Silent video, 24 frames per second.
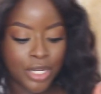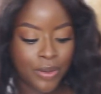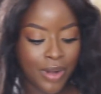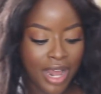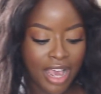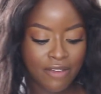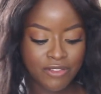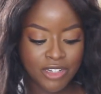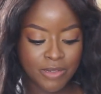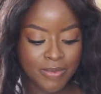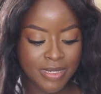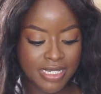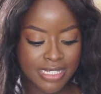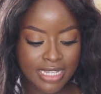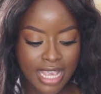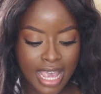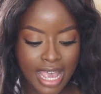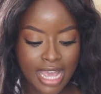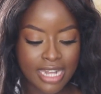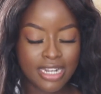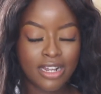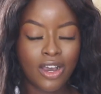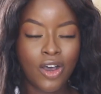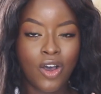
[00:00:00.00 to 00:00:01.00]
don't have to be
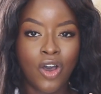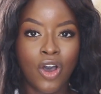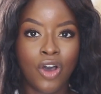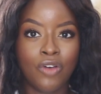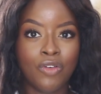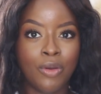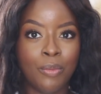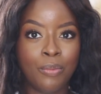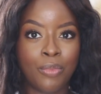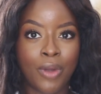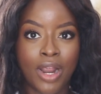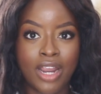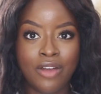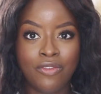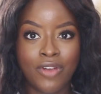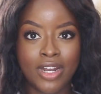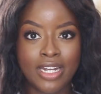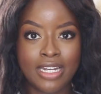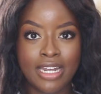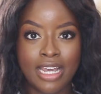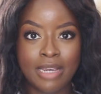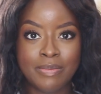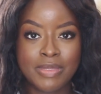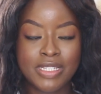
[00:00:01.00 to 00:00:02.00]
scared of bright
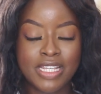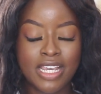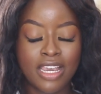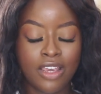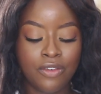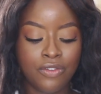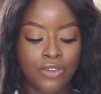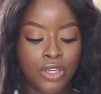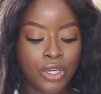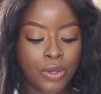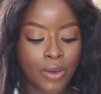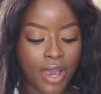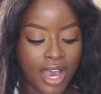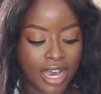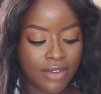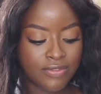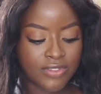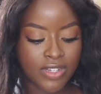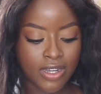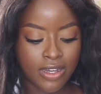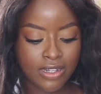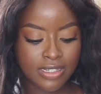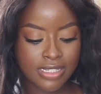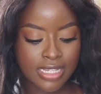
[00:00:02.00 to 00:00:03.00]
red lips if you
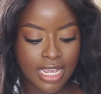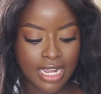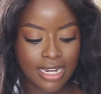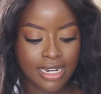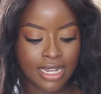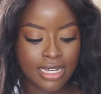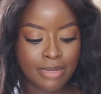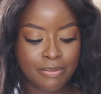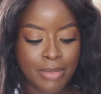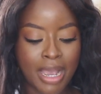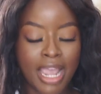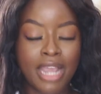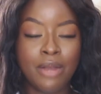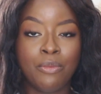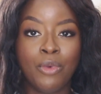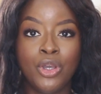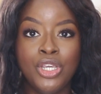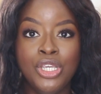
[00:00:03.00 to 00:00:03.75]
have dark skin like mine.